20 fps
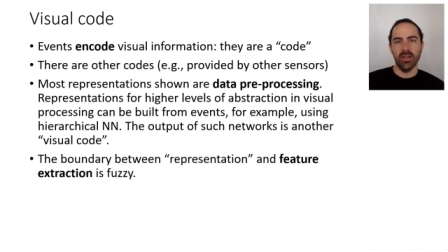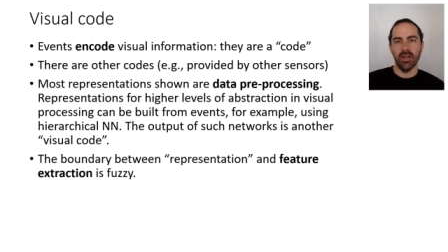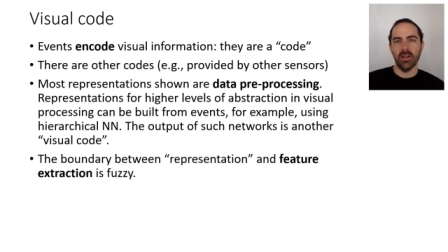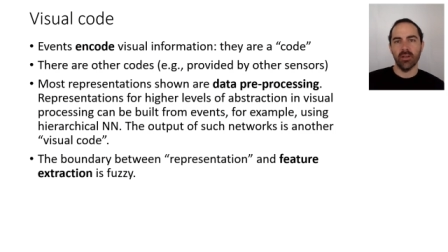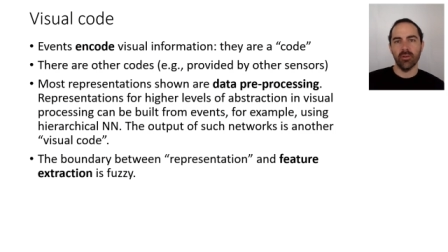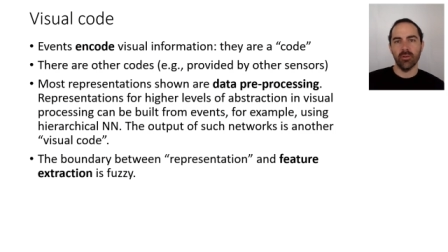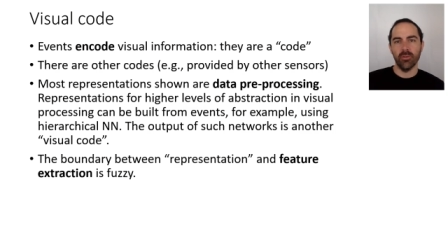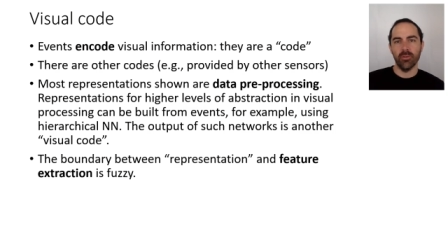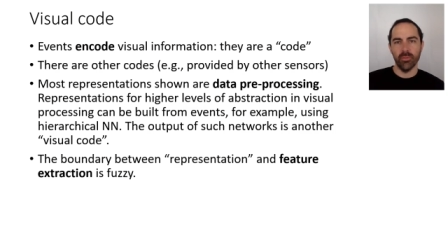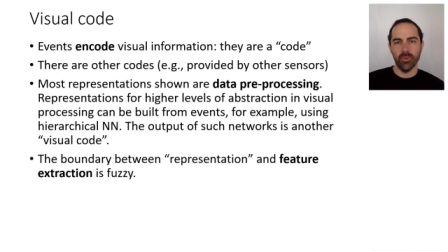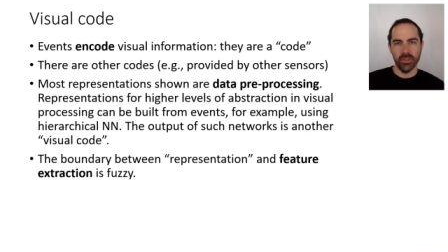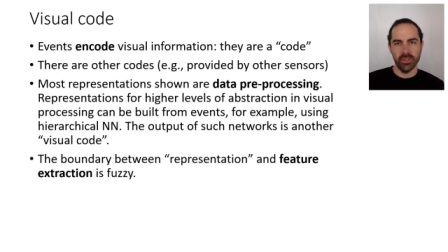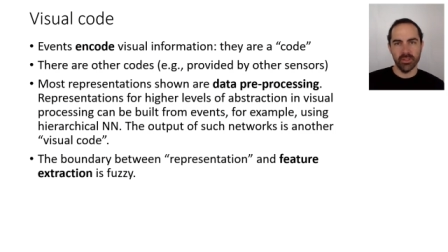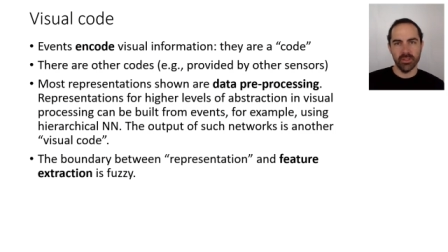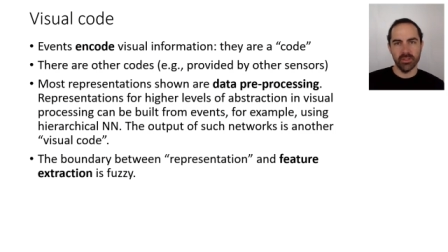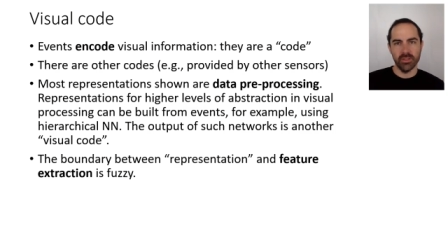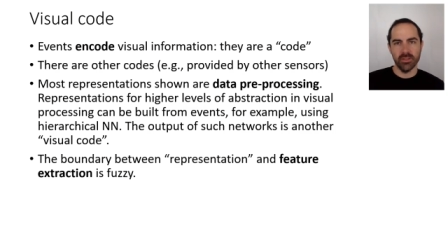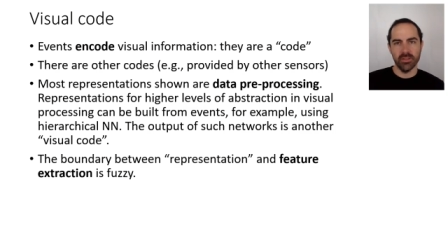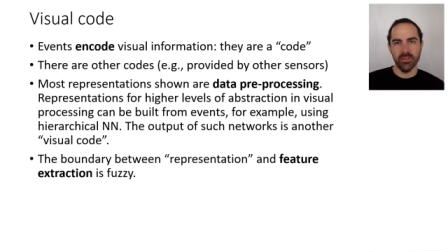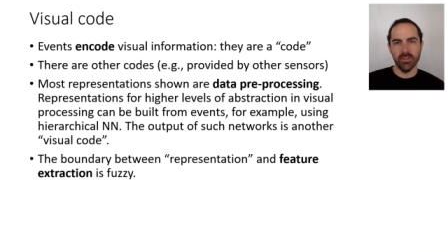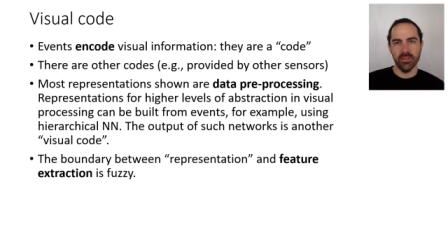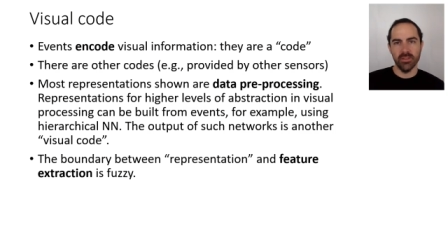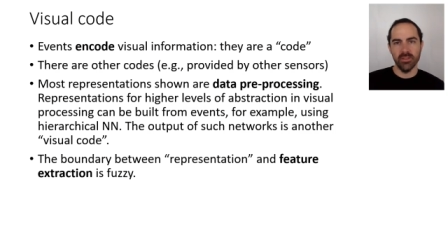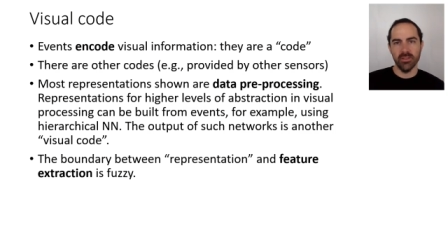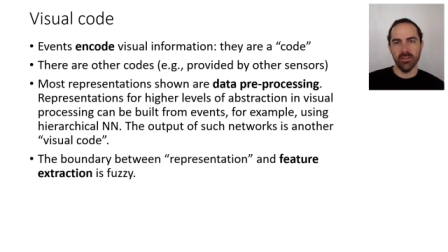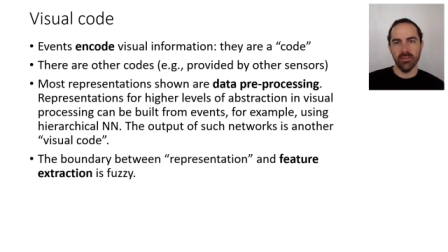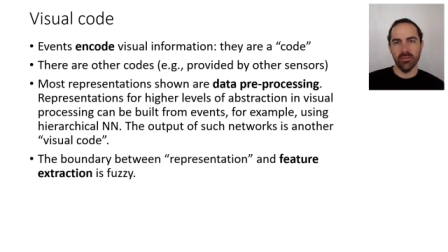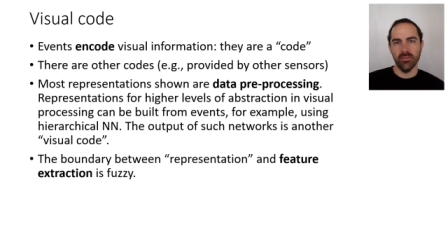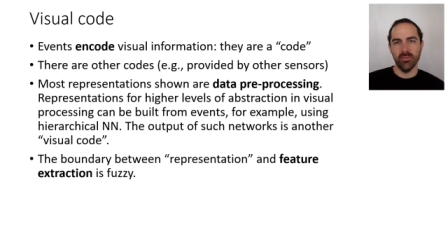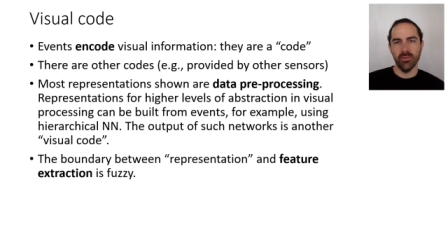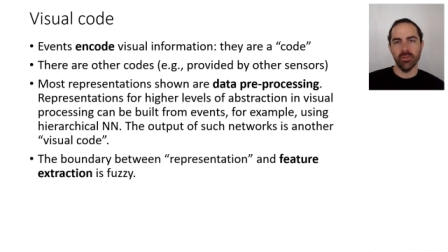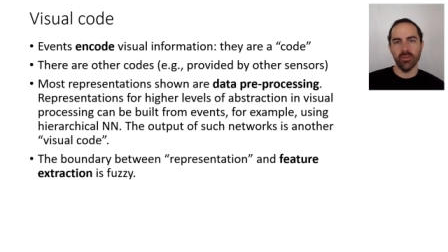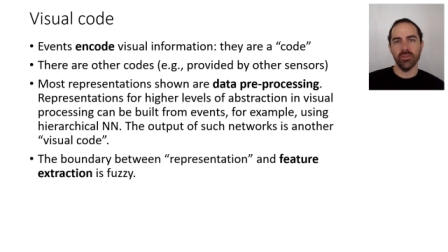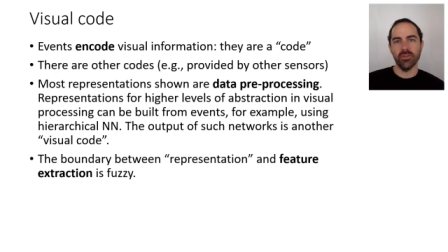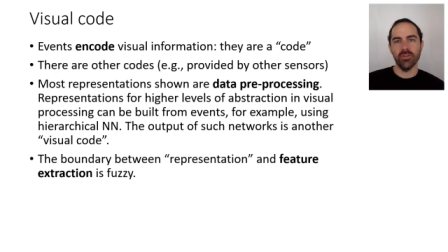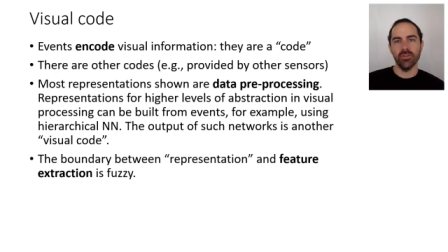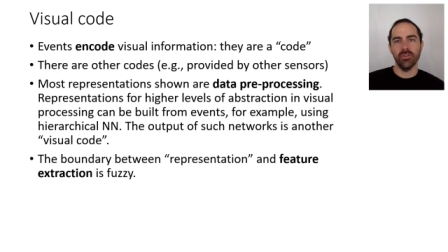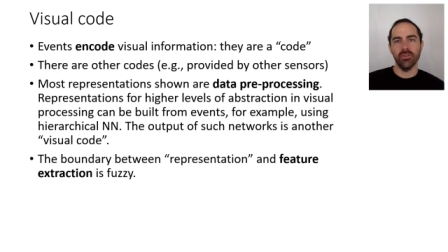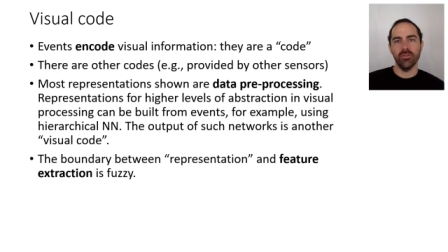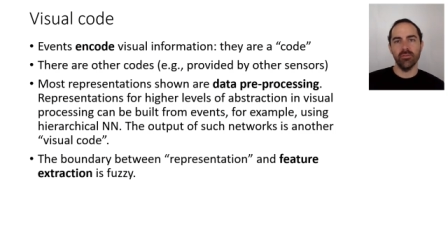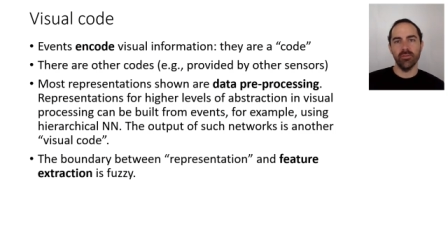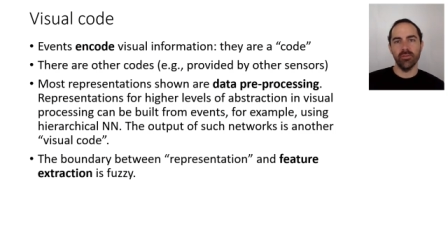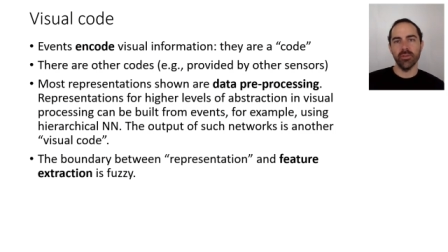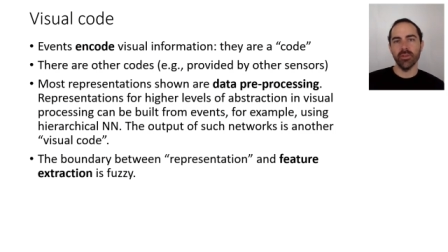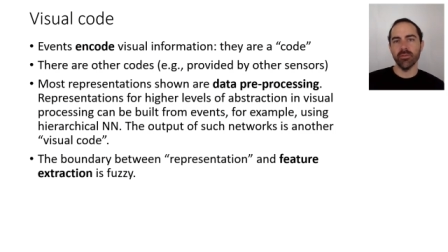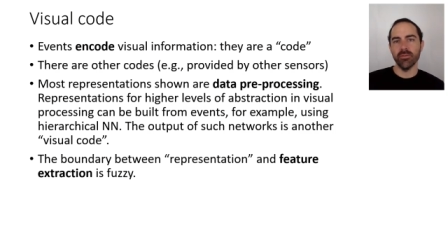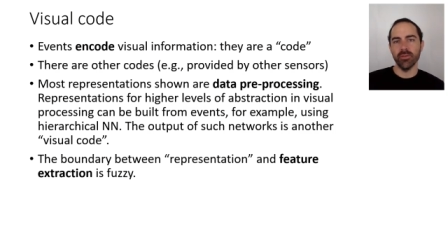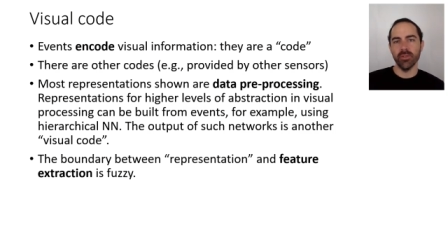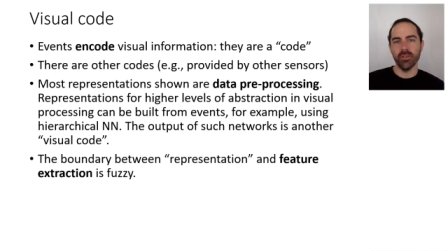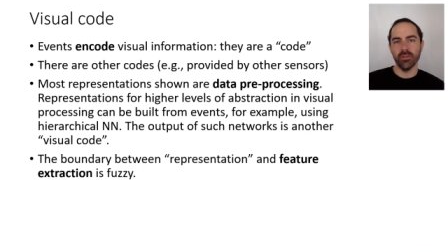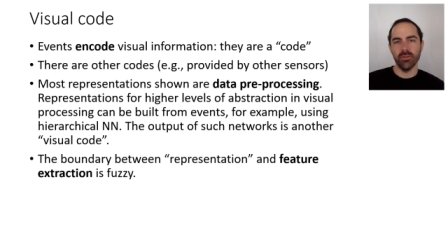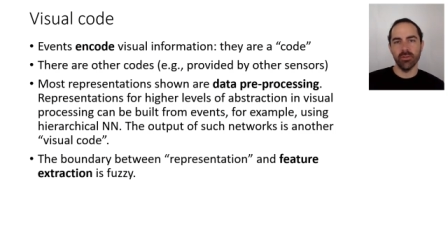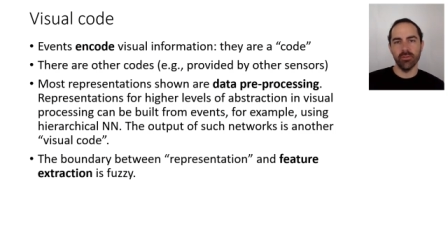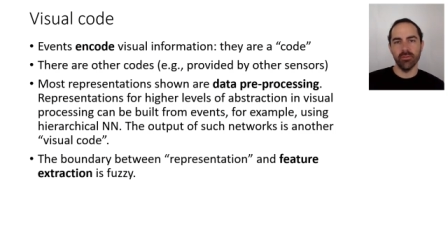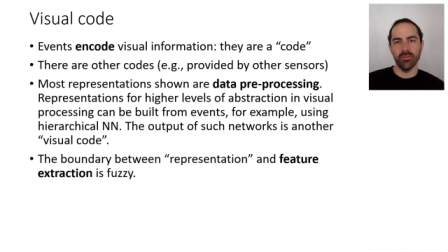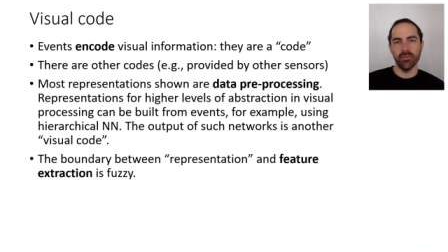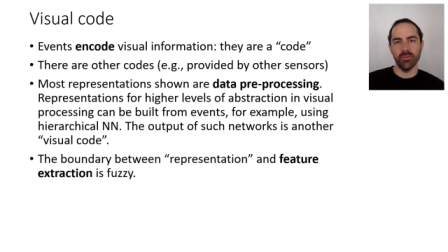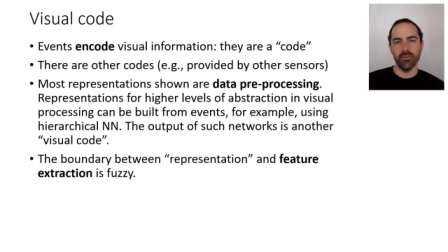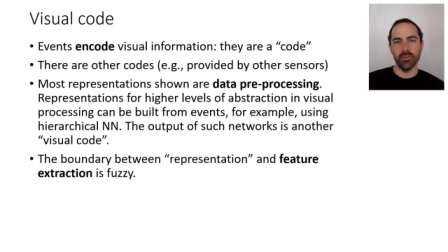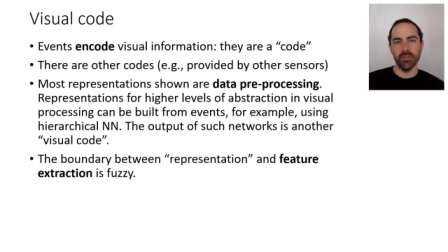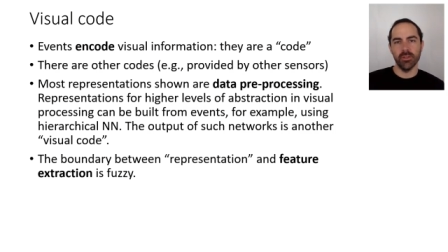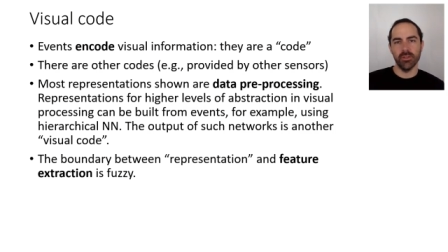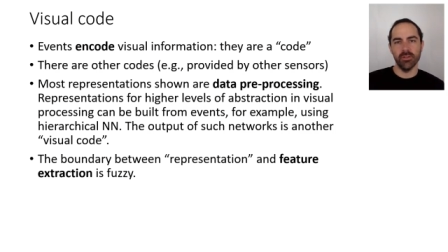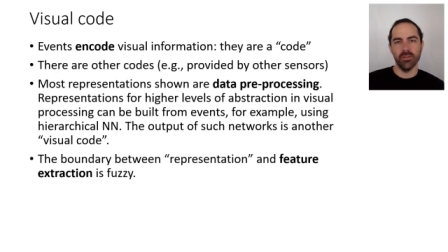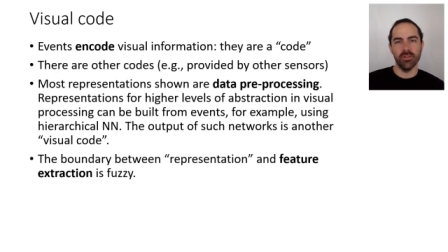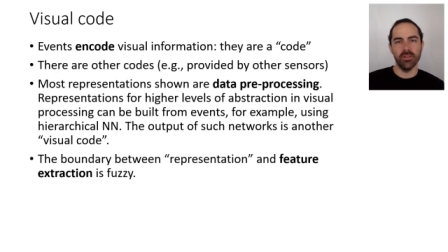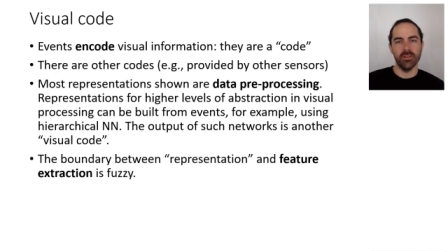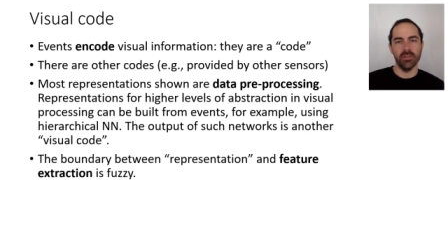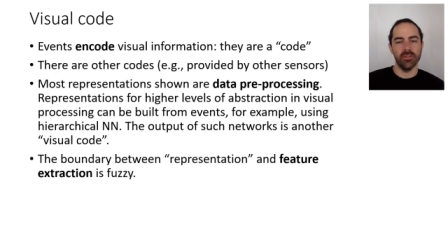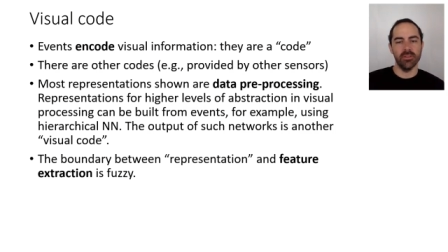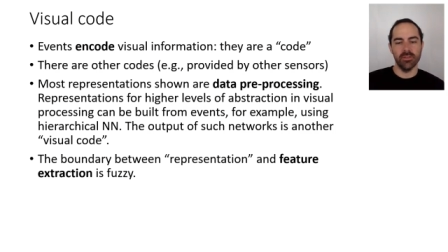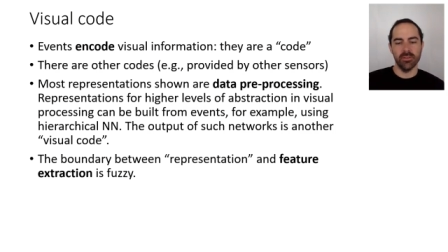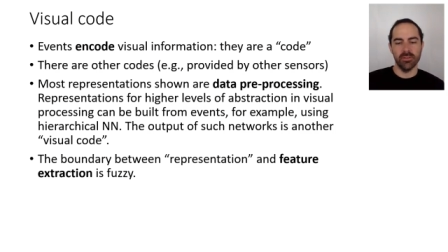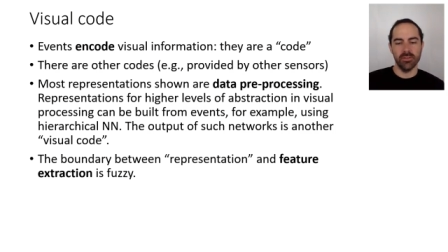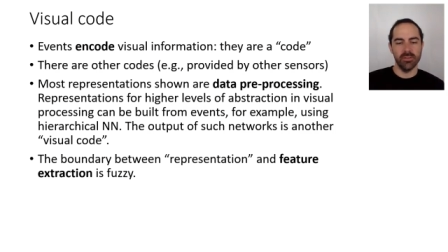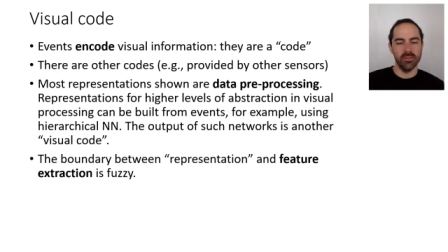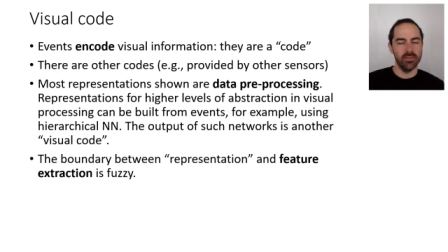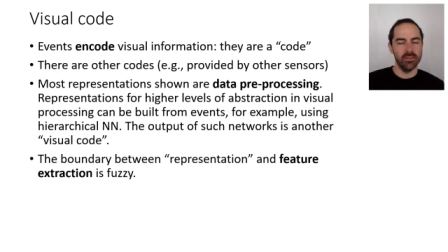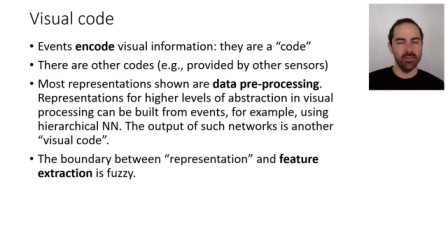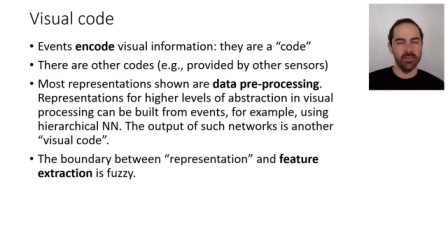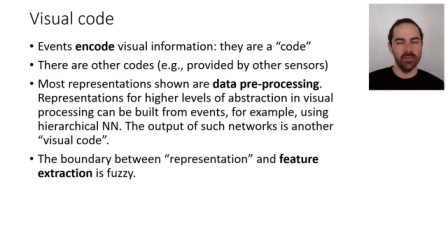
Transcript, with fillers: a compressed uh, version of the visual information. It's